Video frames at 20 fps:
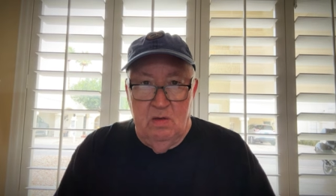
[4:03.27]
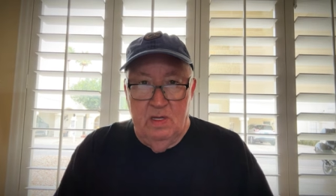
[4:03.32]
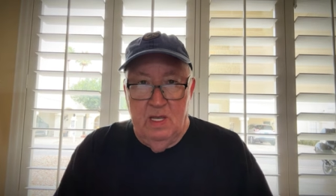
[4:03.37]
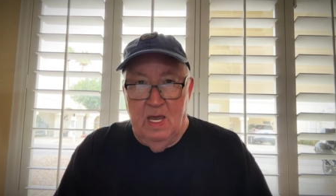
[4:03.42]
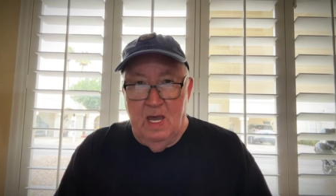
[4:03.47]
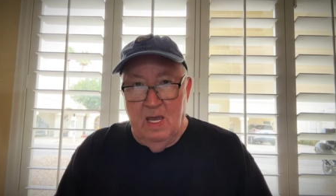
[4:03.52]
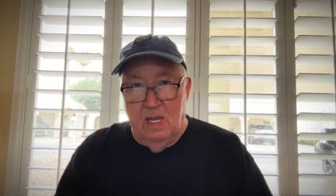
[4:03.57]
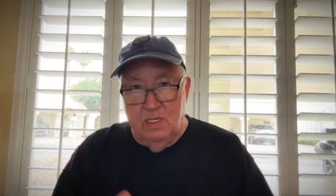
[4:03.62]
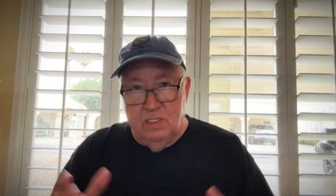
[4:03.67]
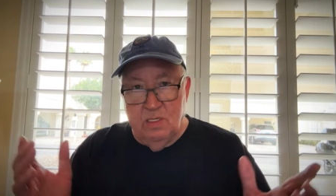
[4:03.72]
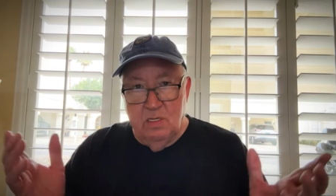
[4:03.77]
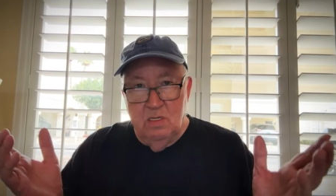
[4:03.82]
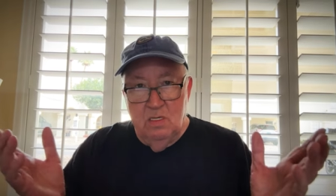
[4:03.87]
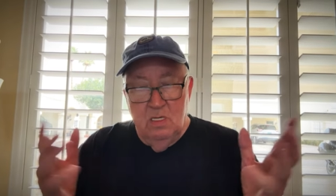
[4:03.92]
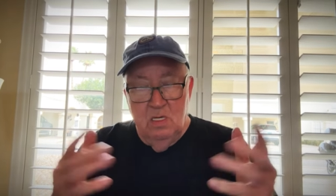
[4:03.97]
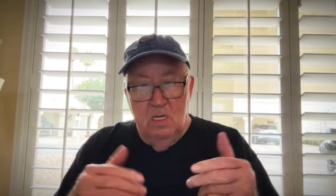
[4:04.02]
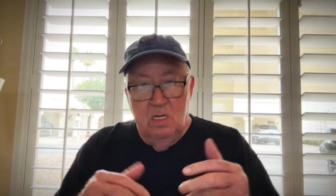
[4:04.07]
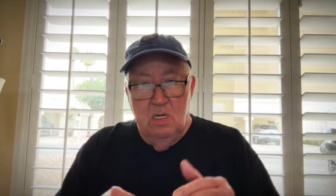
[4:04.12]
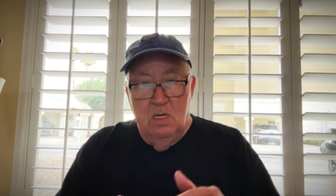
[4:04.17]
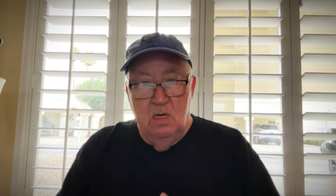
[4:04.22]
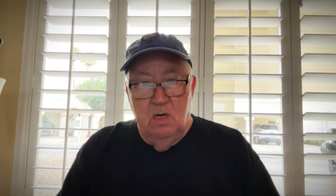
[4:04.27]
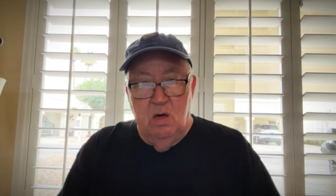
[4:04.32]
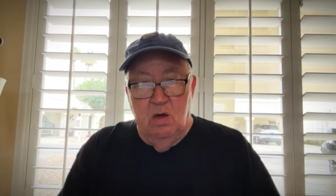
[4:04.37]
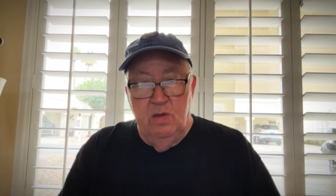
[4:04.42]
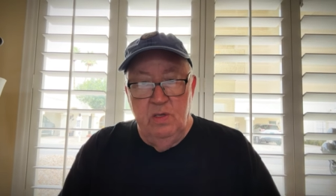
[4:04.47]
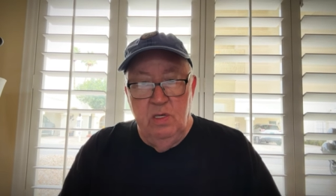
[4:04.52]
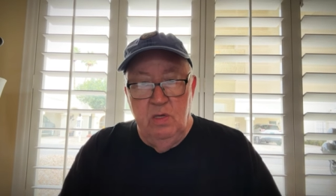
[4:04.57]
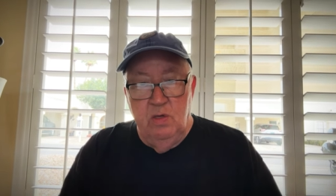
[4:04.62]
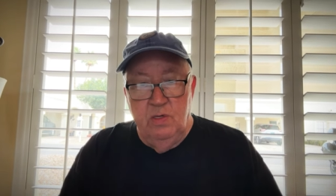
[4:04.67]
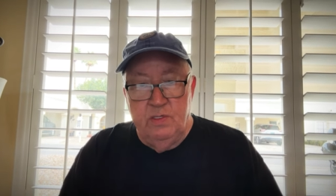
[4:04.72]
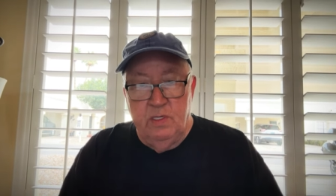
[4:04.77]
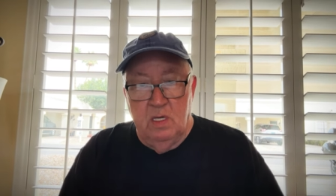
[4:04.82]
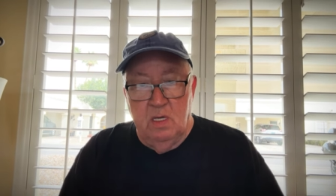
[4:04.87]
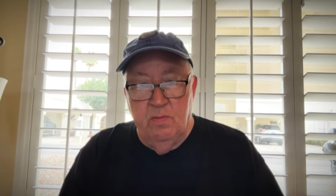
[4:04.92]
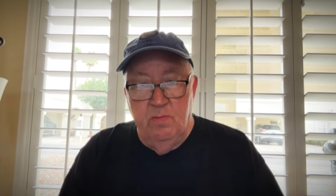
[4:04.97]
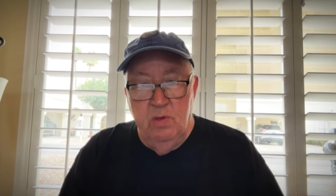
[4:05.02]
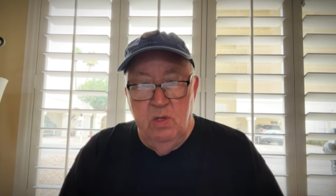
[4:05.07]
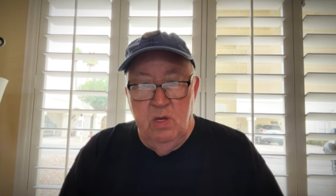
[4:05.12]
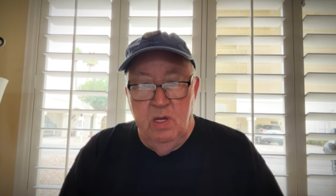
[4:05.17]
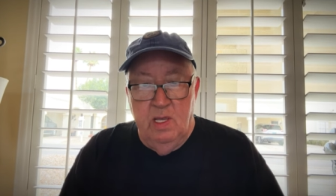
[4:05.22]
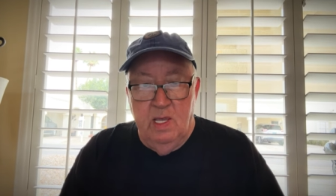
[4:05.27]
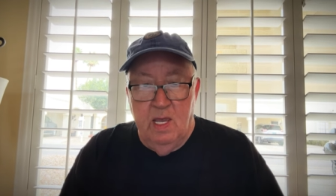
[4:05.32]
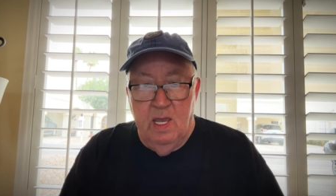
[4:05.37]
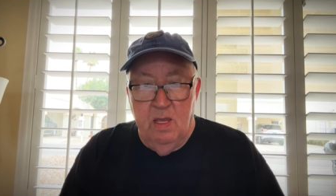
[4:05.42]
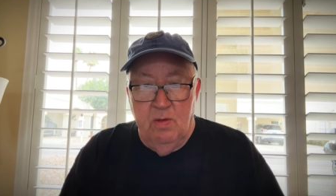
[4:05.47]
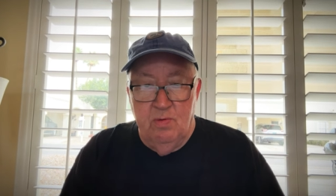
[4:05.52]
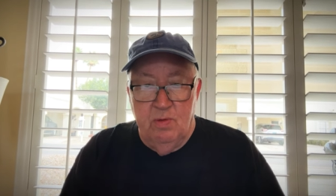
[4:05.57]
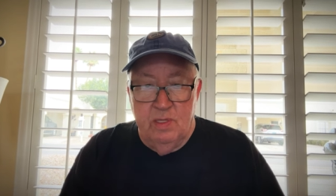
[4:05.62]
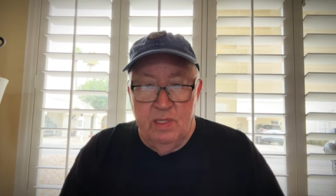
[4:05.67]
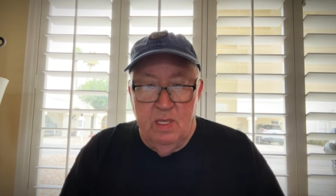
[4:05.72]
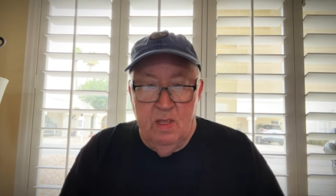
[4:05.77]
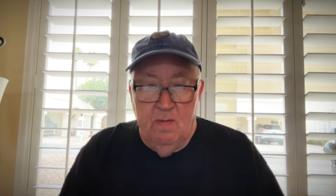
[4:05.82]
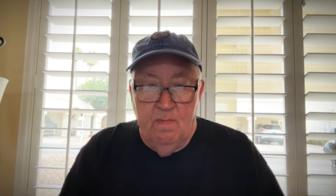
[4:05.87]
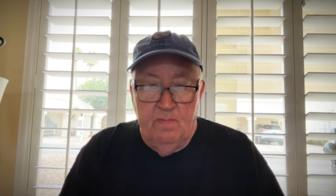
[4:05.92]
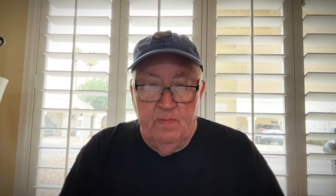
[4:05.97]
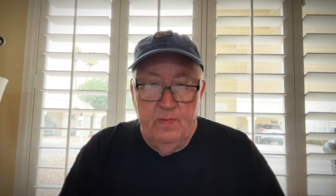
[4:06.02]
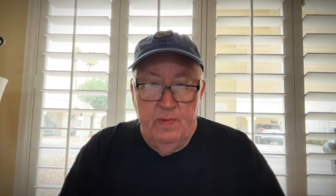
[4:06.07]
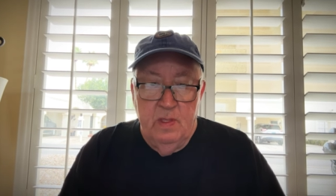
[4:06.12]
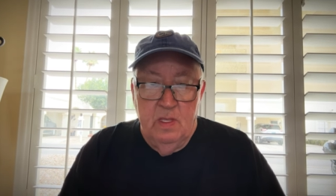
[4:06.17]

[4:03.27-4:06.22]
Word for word: guys all use to communicate with them.